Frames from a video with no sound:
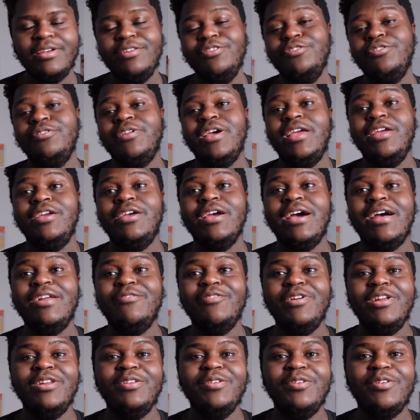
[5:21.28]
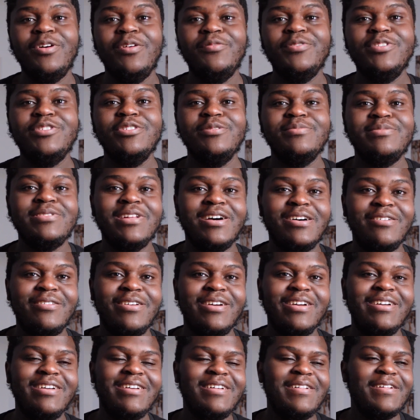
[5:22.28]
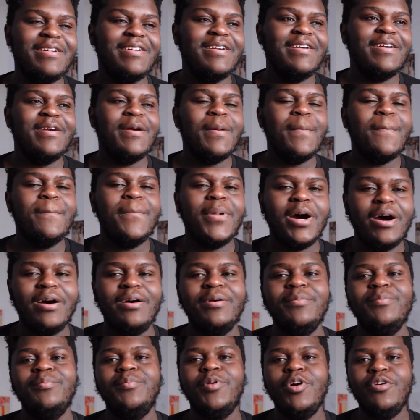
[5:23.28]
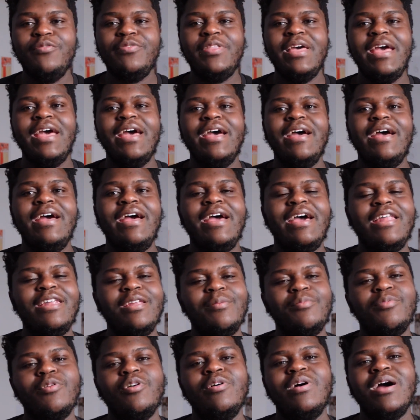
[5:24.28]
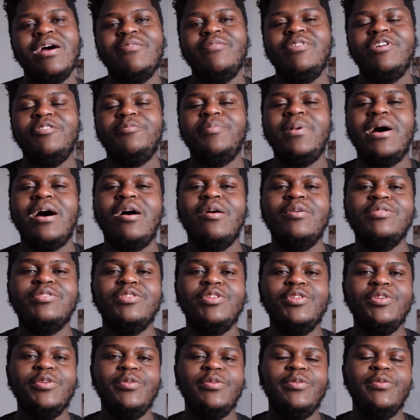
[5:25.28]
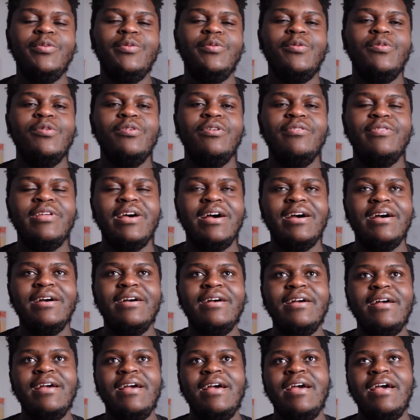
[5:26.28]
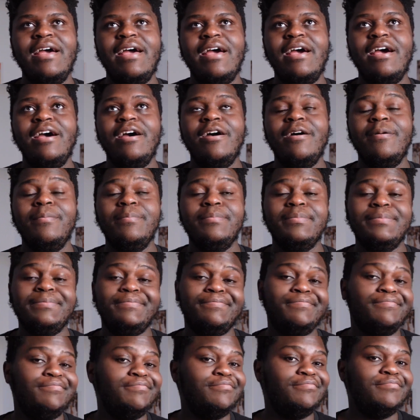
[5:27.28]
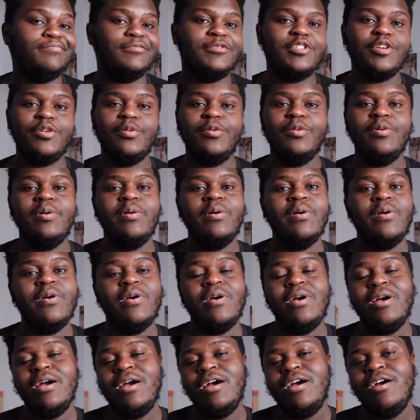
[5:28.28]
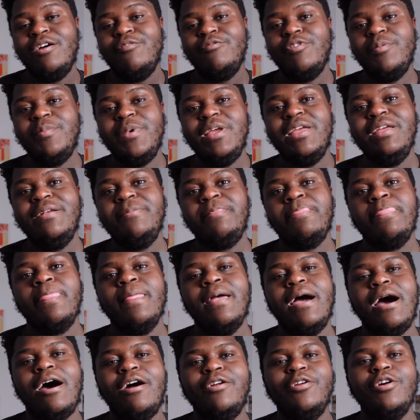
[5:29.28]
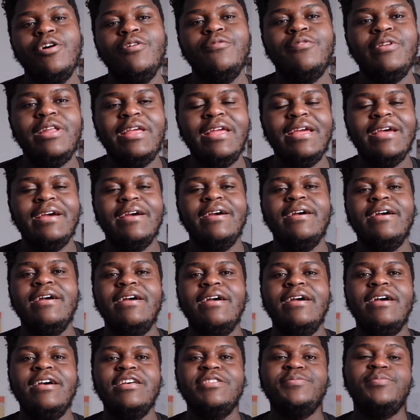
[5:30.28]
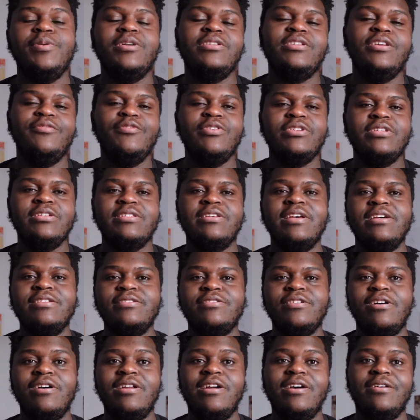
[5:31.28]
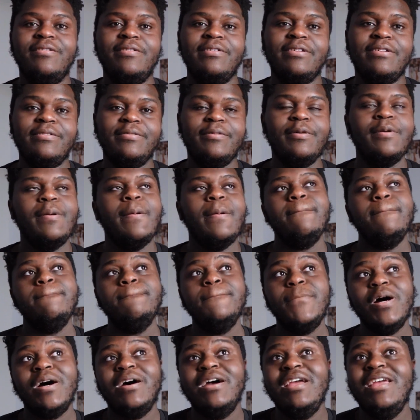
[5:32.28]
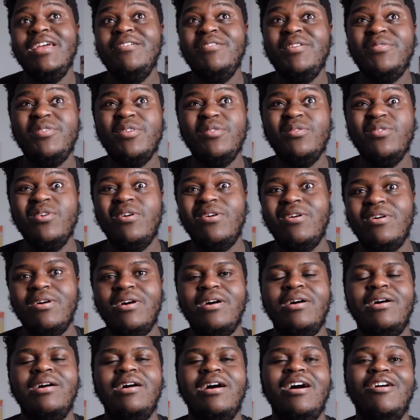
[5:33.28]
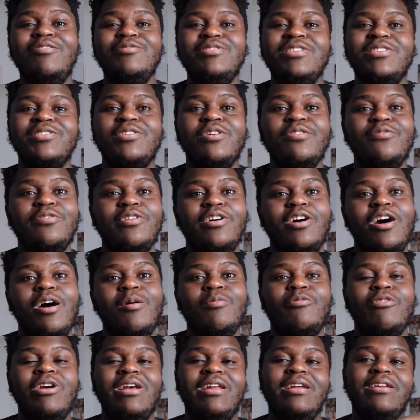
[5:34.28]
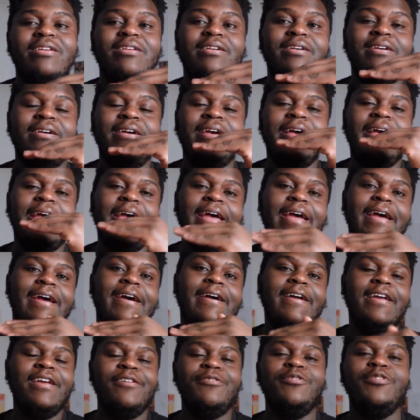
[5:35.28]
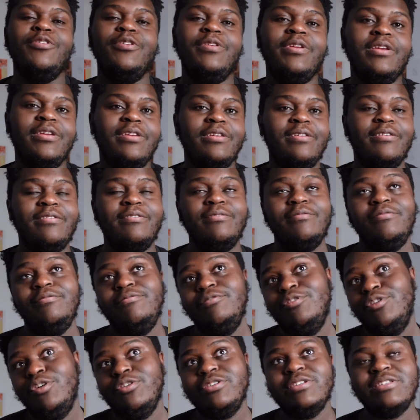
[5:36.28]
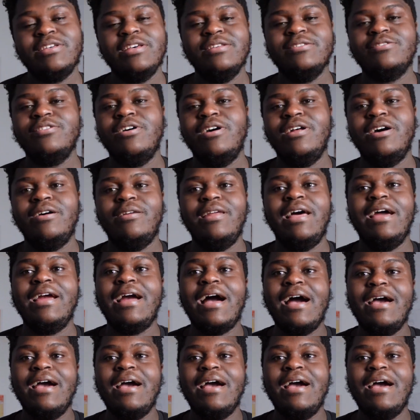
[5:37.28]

Not that you can really do coffee shops now, right? But both the Air and the Pro have enough power to do all of that. So for me, I'd go for the Air, especially if you're just getting started out. But even if you're not, I'll just go for an upgraded Air if you're not just getting started out, like